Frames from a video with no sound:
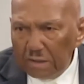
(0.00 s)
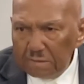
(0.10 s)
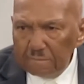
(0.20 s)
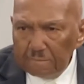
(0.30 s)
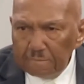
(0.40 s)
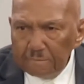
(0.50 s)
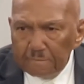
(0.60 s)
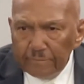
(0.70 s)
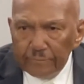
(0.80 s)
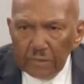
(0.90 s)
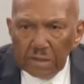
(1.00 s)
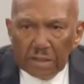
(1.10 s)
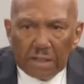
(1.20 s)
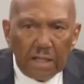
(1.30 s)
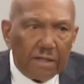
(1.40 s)
it.
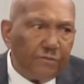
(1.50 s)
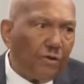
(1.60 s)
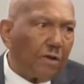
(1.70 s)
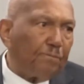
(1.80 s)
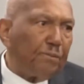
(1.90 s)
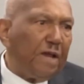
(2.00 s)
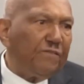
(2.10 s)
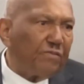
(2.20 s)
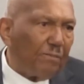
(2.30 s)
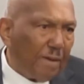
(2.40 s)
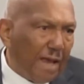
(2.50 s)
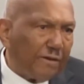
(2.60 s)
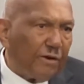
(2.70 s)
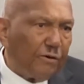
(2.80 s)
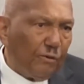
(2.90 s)
It took a peaceful
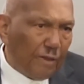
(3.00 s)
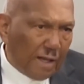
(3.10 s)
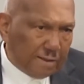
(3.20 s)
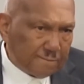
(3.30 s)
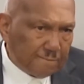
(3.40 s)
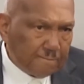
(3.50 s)
man to do that.